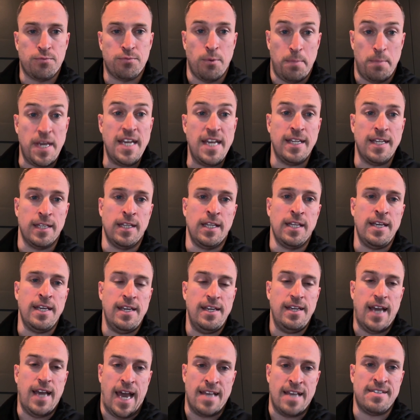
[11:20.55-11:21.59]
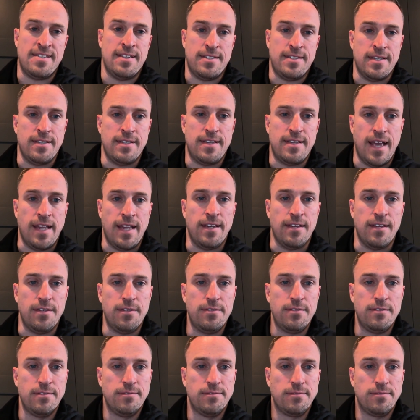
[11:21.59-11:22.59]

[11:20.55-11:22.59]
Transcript: repeatedly as it's intended.